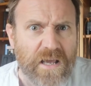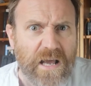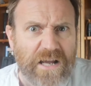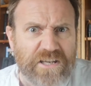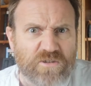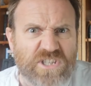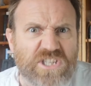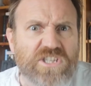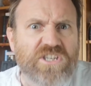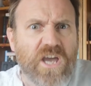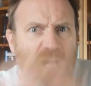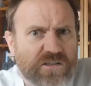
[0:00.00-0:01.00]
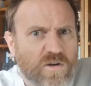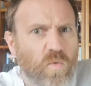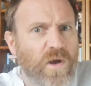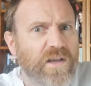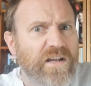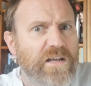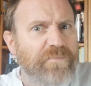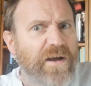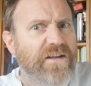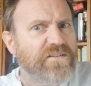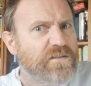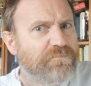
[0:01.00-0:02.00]
And you scare away any
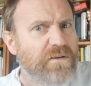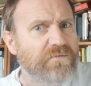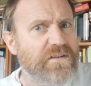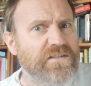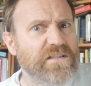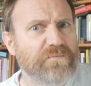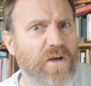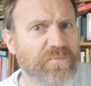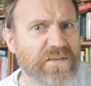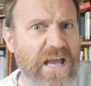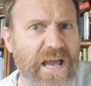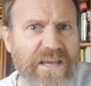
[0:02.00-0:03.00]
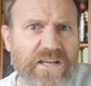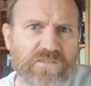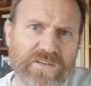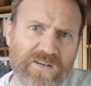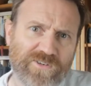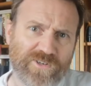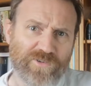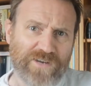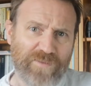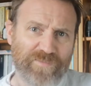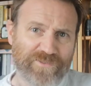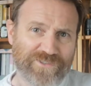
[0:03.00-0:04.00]
bad spirits that might be hanging around your
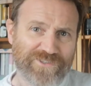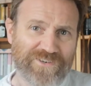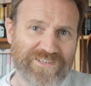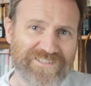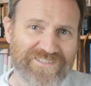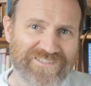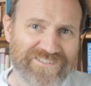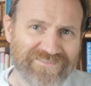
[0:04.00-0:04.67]
apple trees.